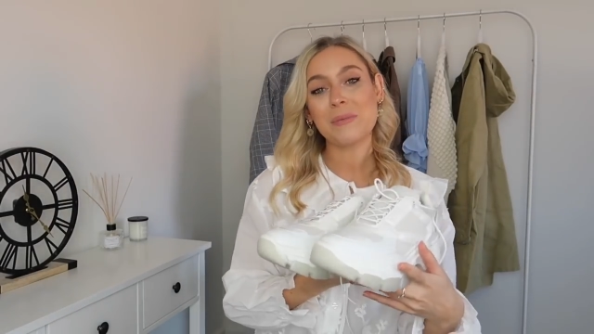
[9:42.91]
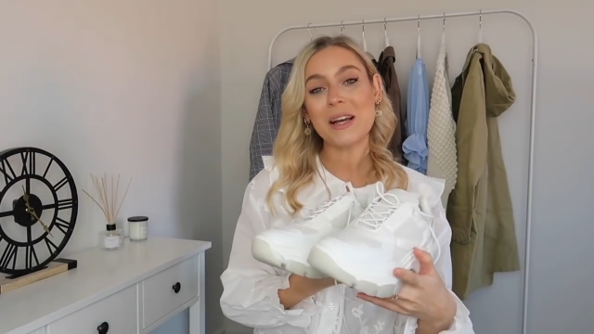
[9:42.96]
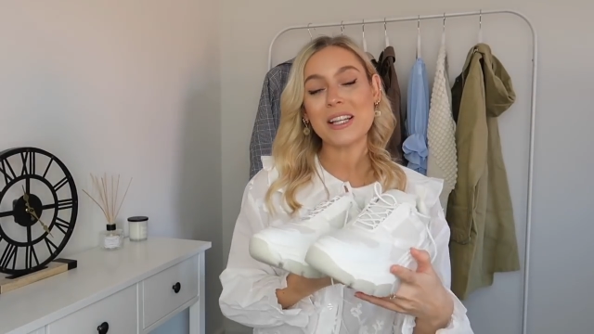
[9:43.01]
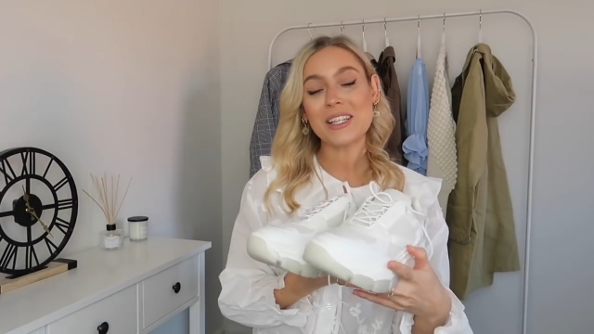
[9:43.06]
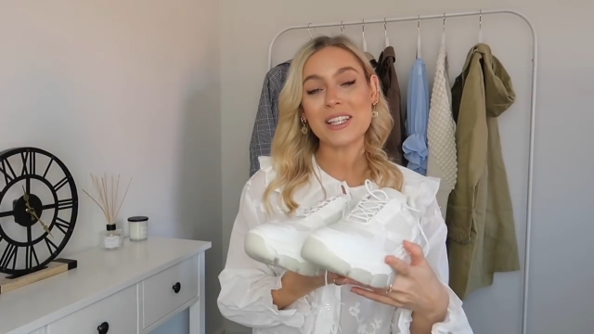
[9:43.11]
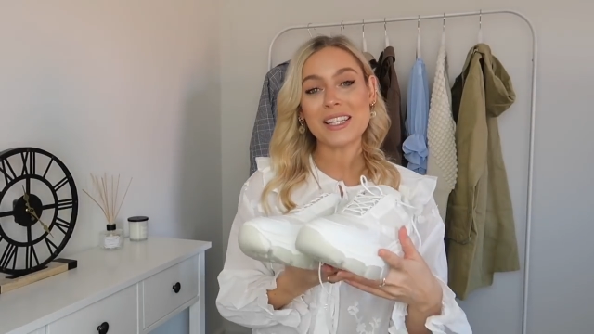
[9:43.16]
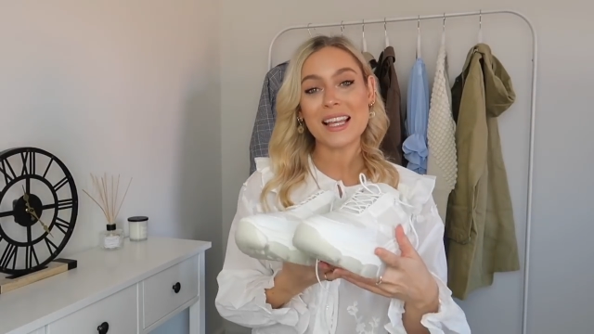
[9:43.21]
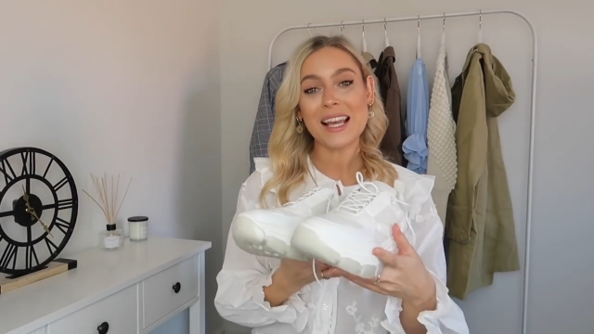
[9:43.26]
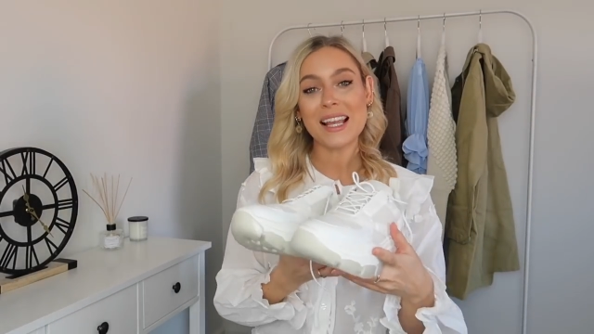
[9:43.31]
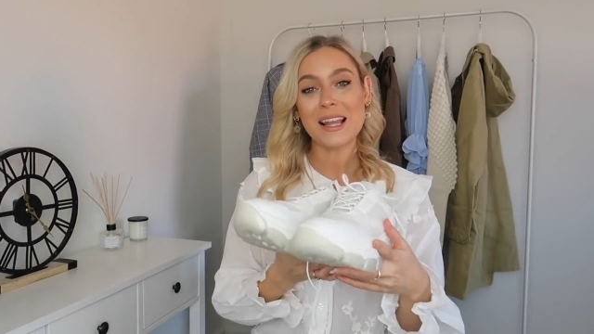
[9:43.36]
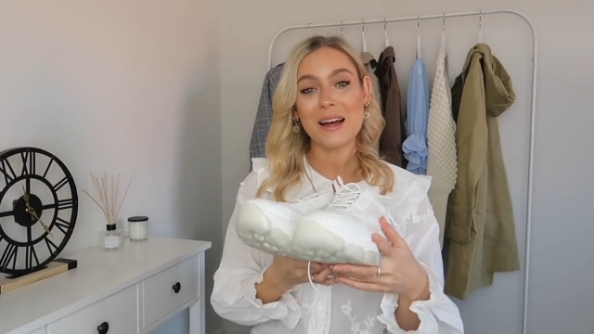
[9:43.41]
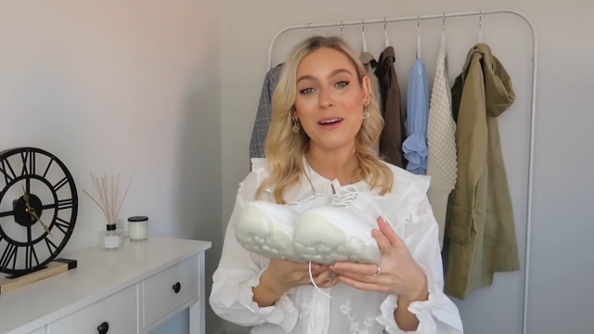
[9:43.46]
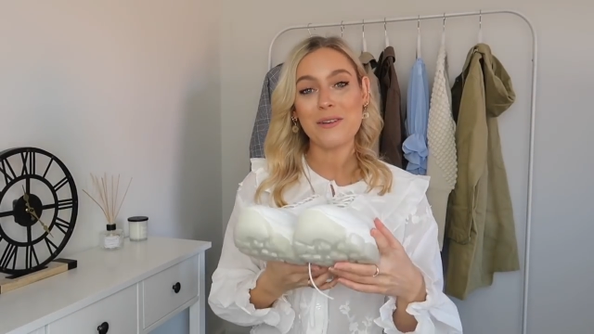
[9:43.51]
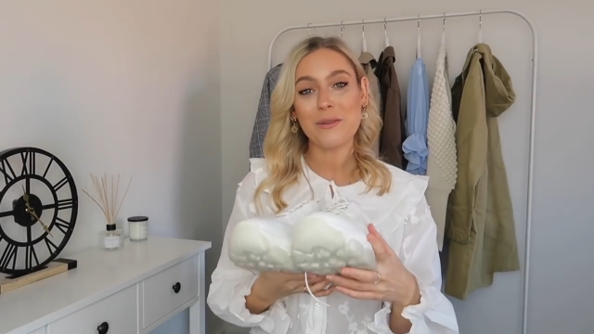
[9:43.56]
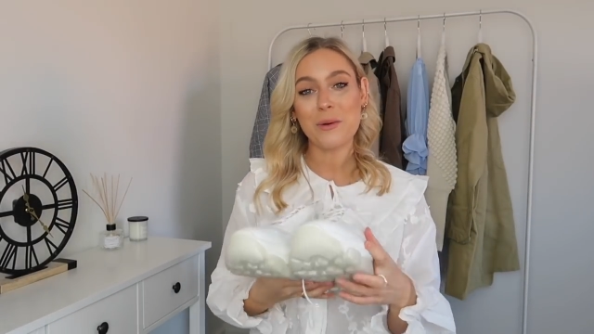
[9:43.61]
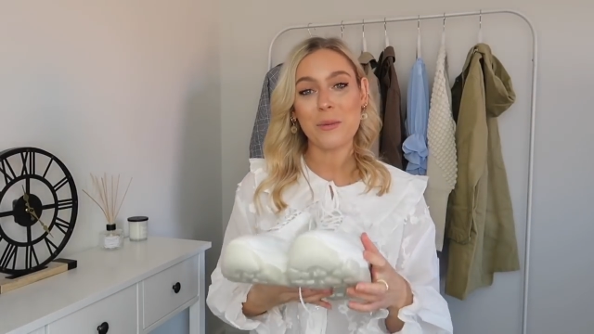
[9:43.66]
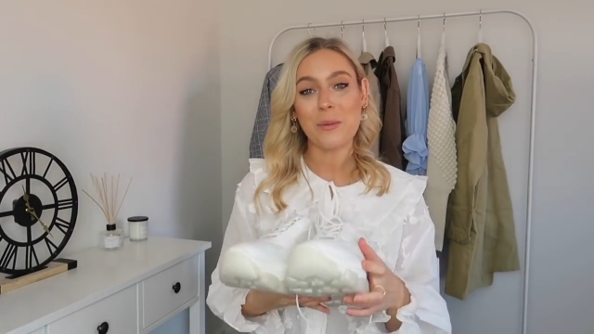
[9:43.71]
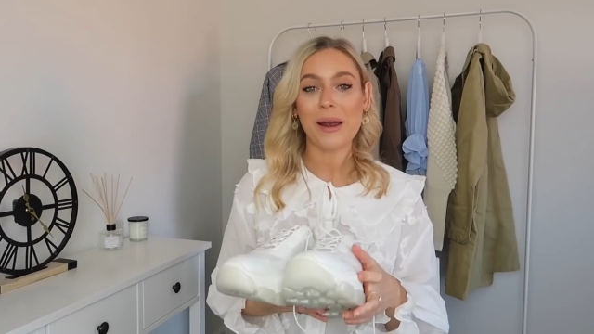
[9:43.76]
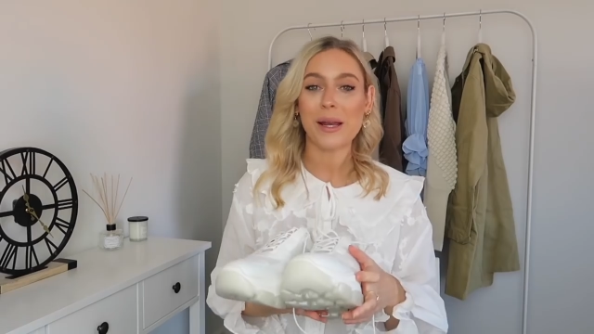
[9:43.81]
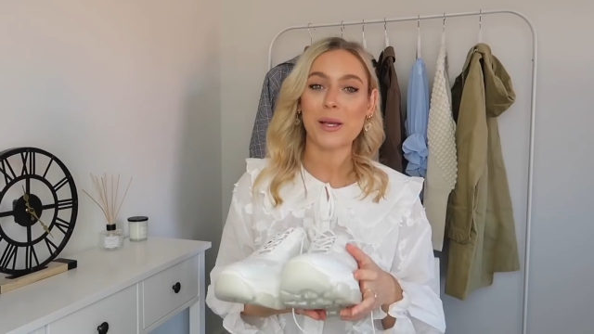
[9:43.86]
much as I
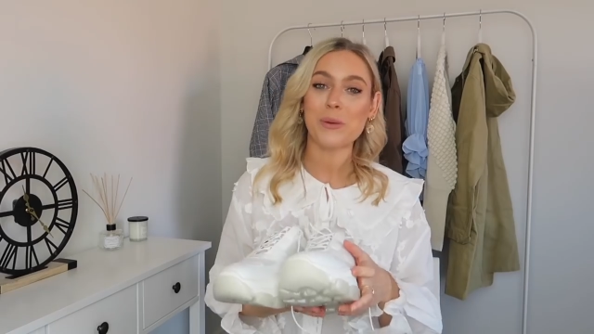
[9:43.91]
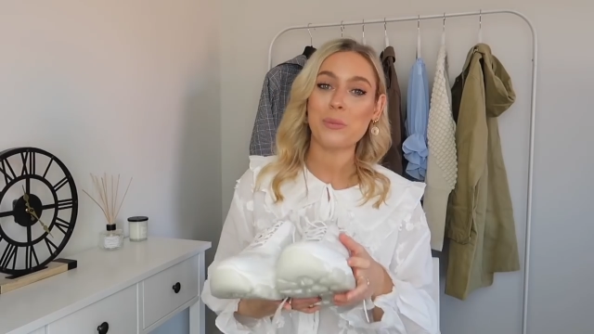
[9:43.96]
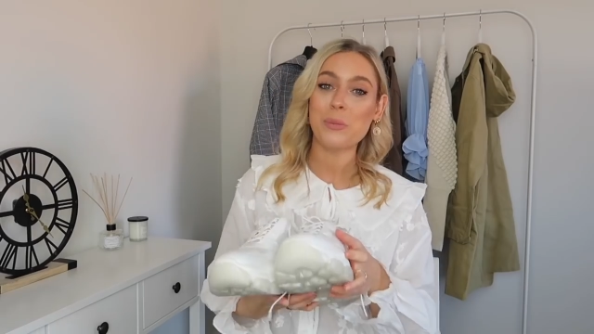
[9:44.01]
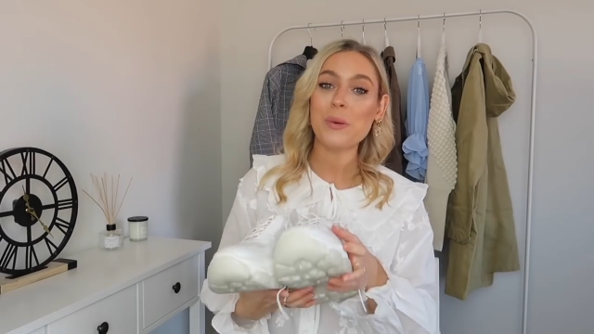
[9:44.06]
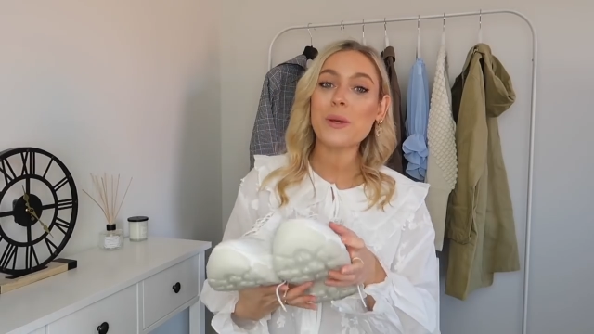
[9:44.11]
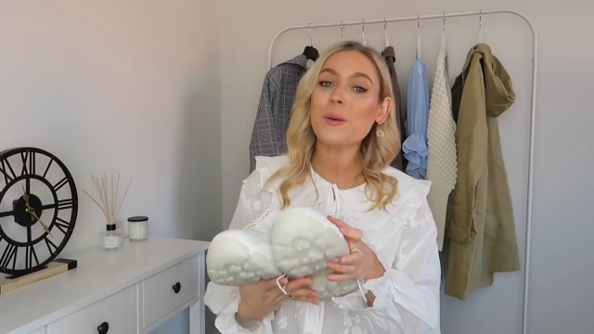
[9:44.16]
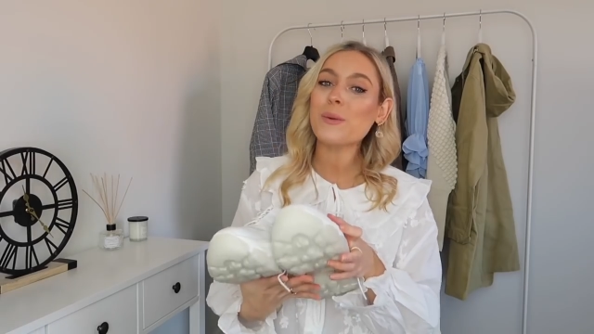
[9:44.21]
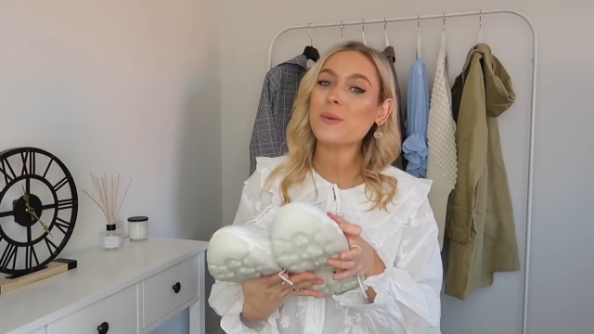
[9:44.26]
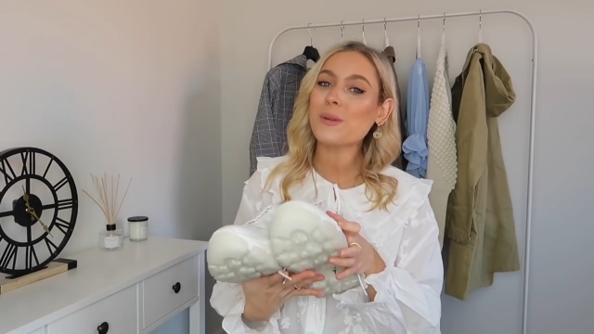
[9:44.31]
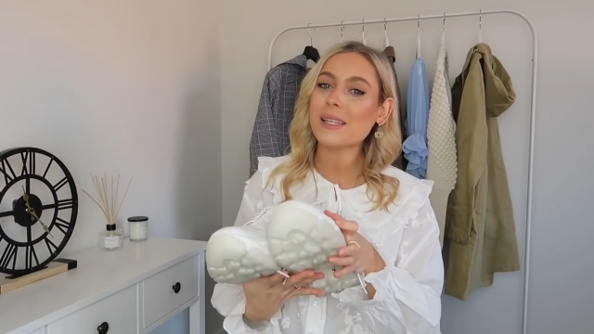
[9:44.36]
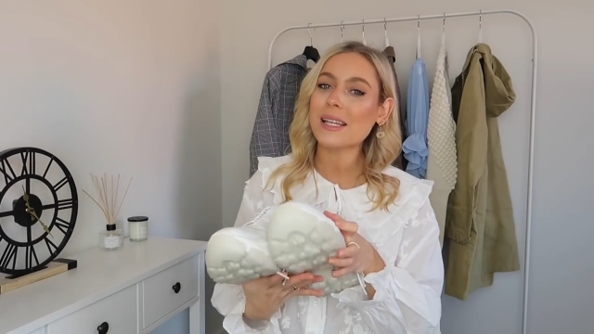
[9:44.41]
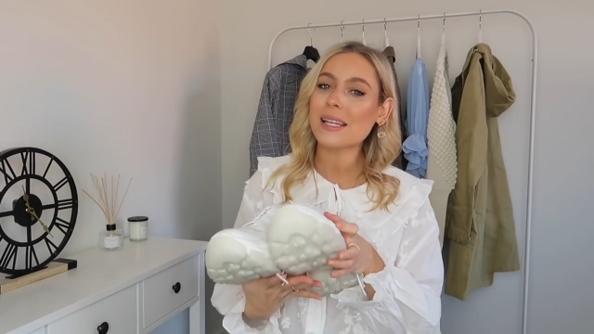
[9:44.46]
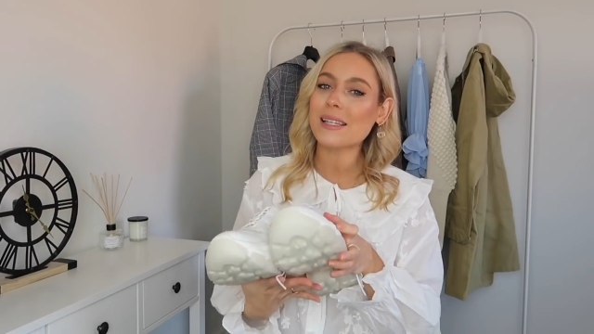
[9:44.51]
love wearing boots